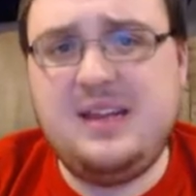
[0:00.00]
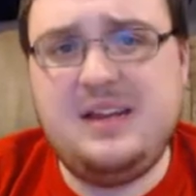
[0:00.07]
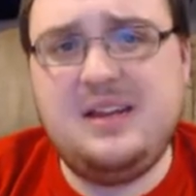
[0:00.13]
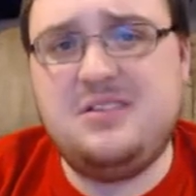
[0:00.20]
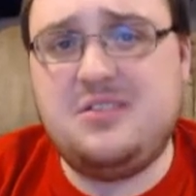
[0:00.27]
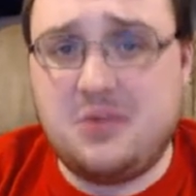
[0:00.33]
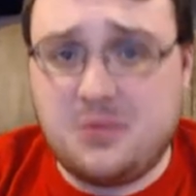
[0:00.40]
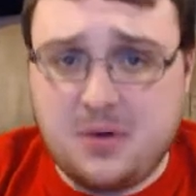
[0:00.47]

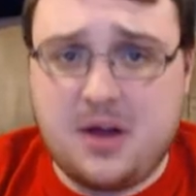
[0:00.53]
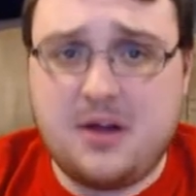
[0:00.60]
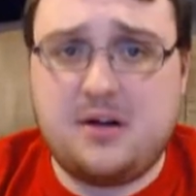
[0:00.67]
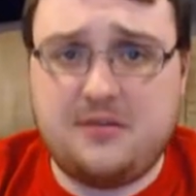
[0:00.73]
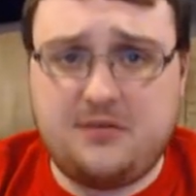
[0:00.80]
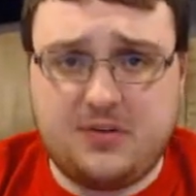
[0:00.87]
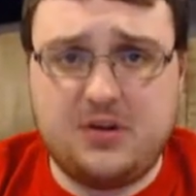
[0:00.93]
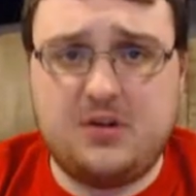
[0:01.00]
he is a
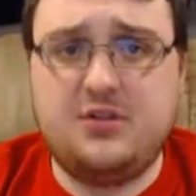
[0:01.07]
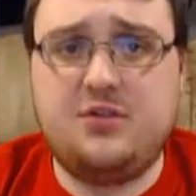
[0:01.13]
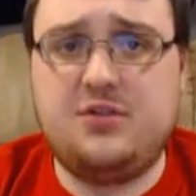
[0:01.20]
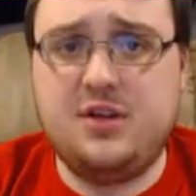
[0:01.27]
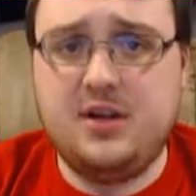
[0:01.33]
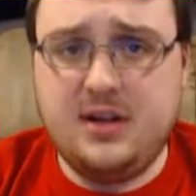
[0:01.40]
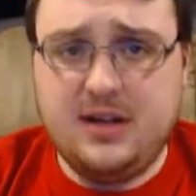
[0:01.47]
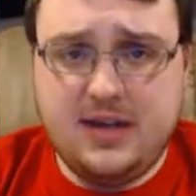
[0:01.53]
runner
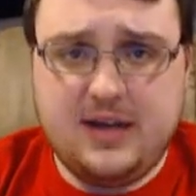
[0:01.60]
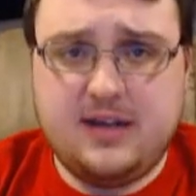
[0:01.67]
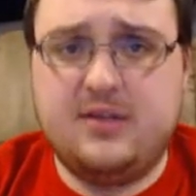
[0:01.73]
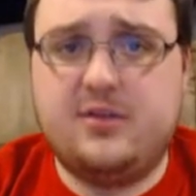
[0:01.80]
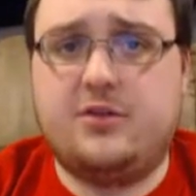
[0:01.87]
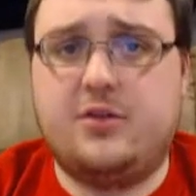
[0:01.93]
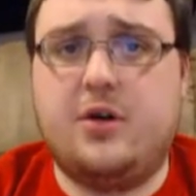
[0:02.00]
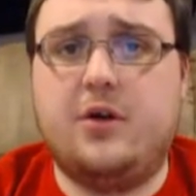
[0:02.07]
first. He can